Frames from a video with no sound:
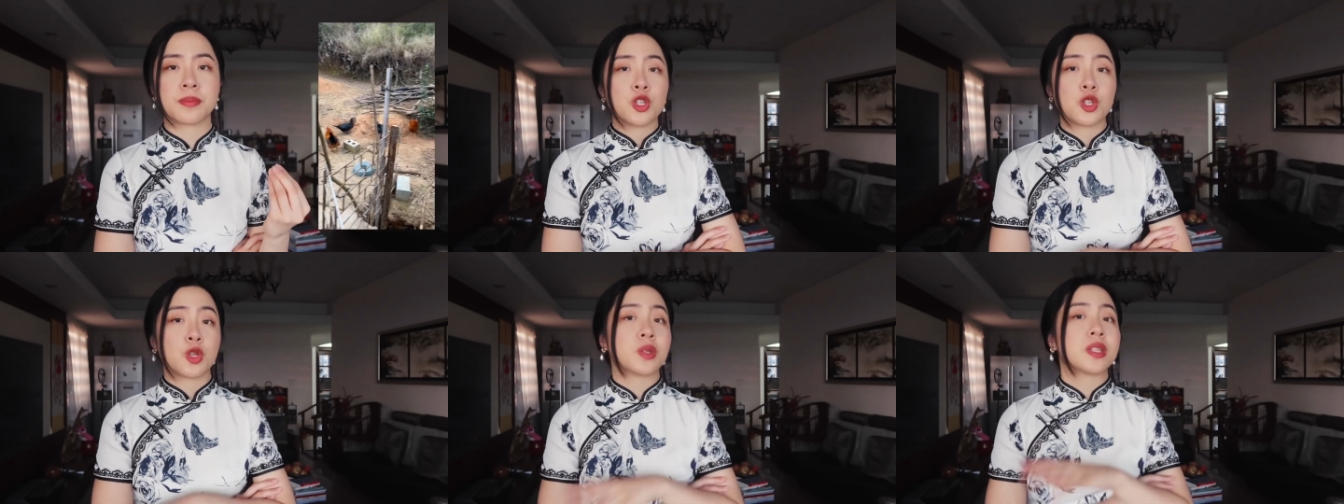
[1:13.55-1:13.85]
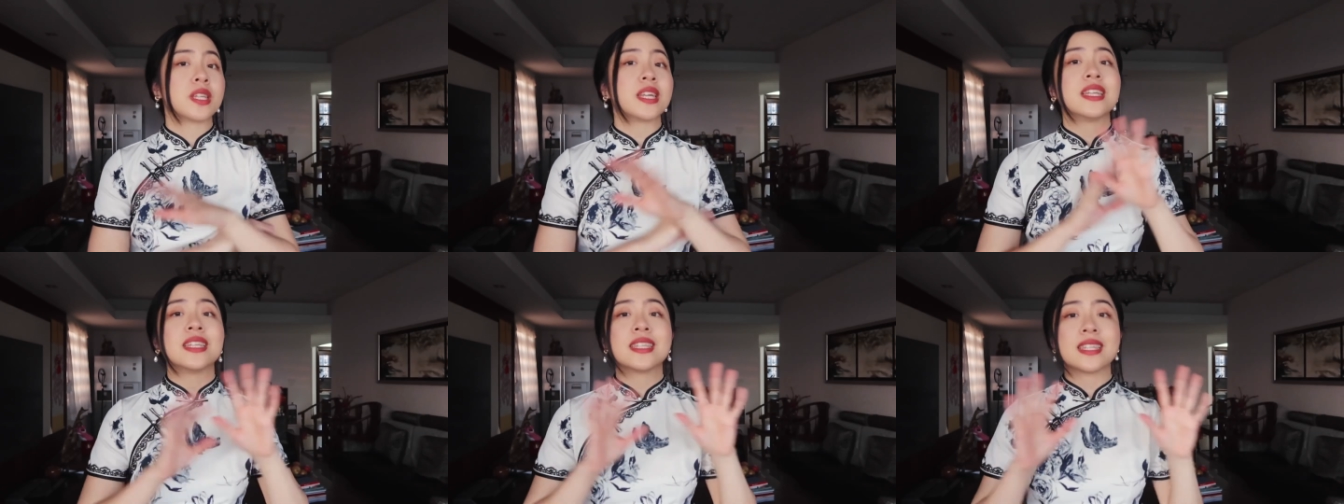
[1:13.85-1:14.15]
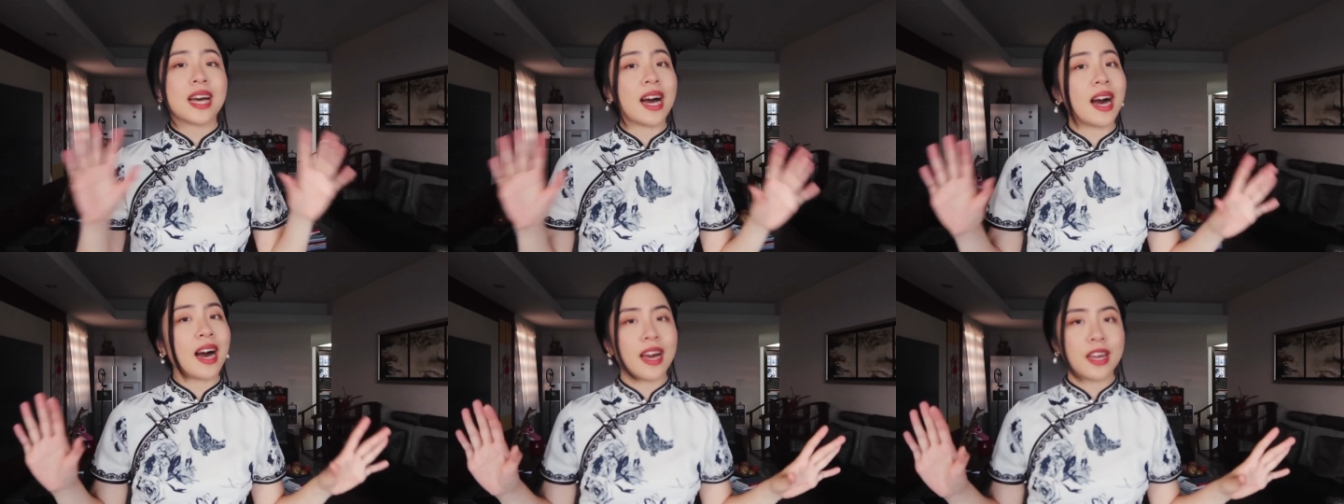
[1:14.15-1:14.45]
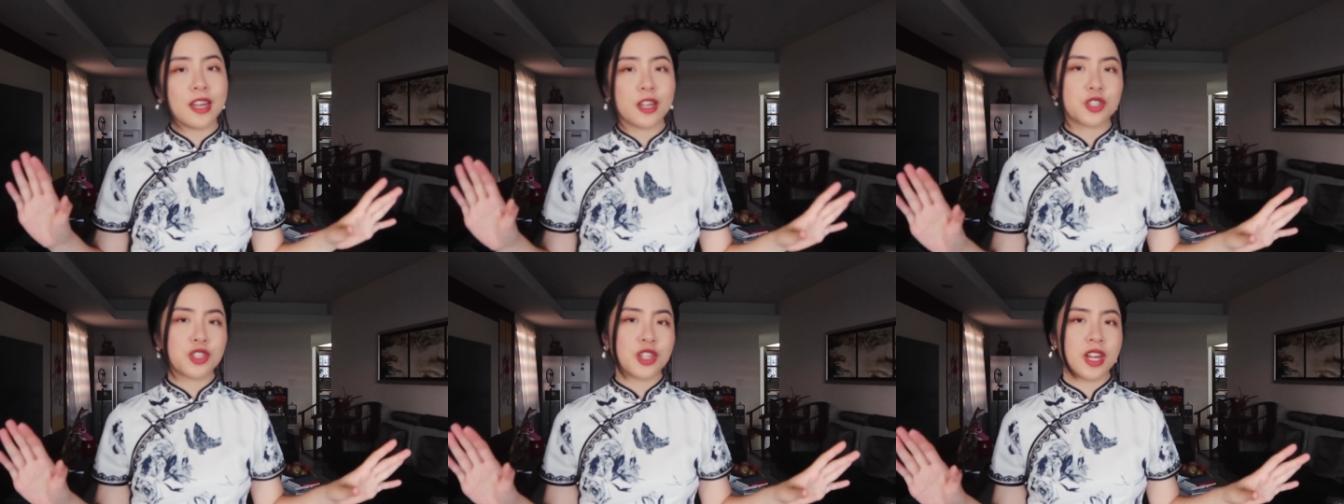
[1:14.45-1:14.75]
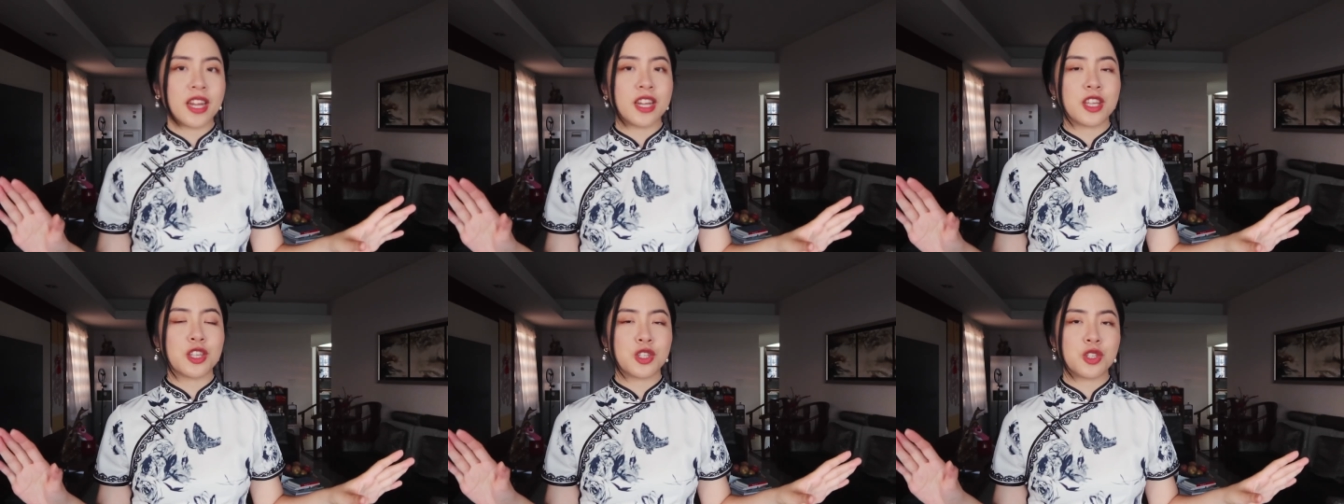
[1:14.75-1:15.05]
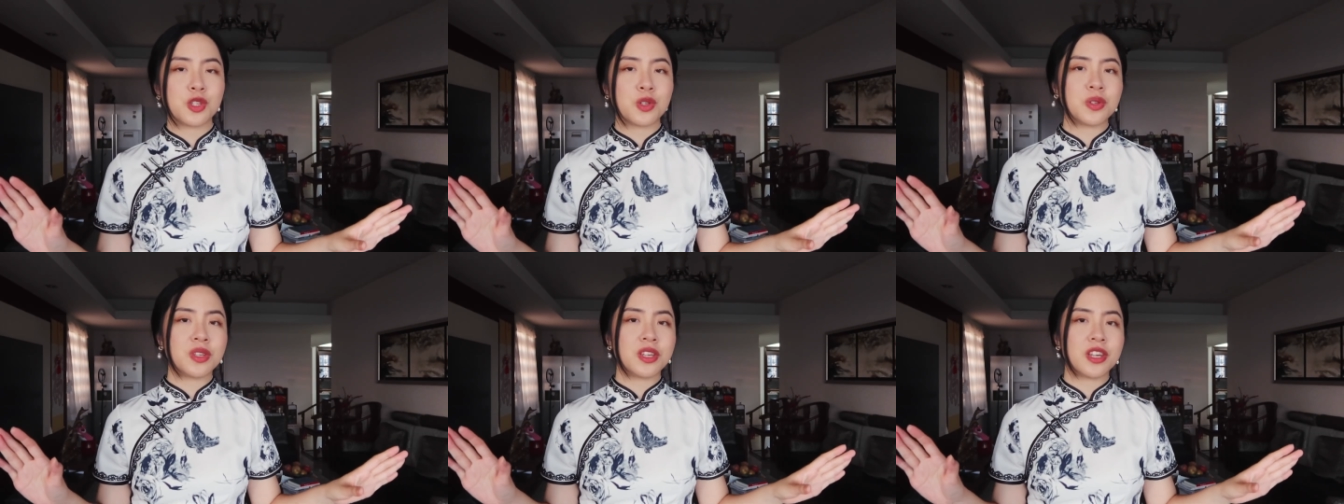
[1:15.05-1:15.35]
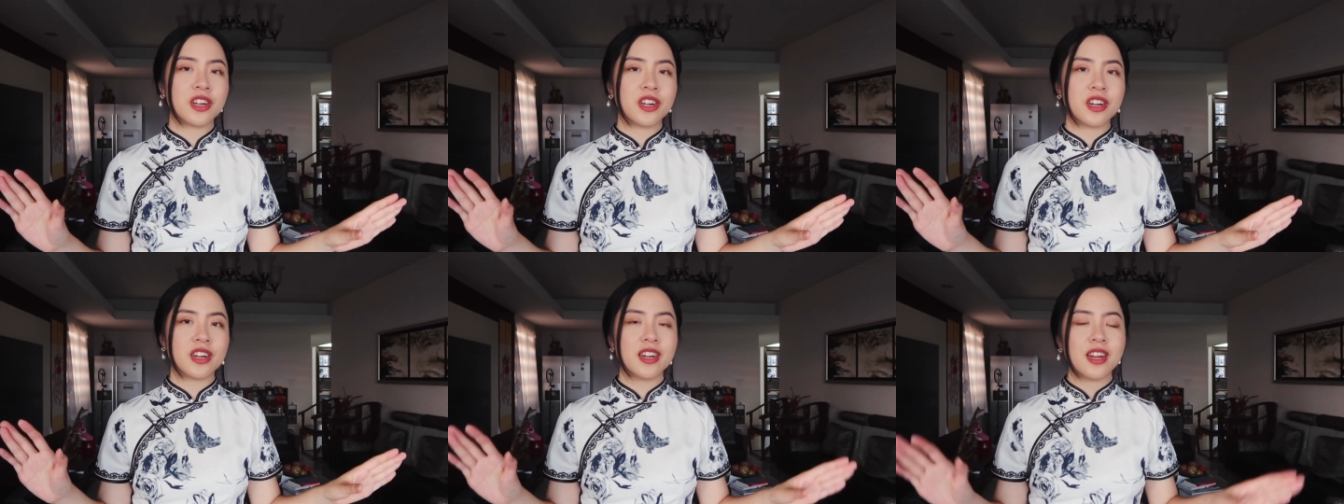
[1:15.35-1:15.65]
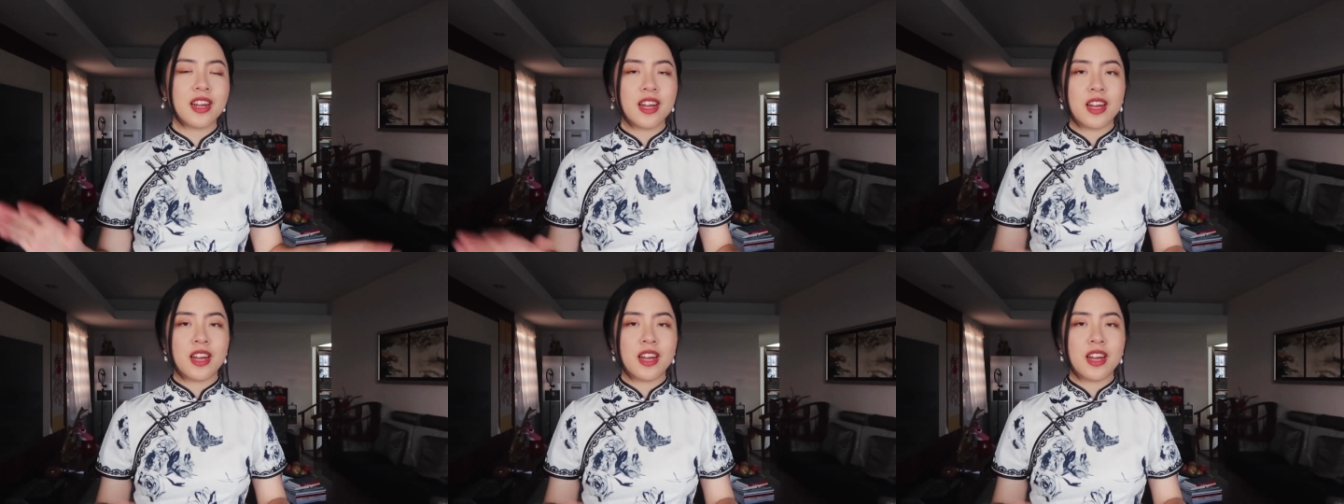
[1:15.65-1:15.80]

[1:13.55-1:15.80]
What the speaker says: So the entire Chinese New Year,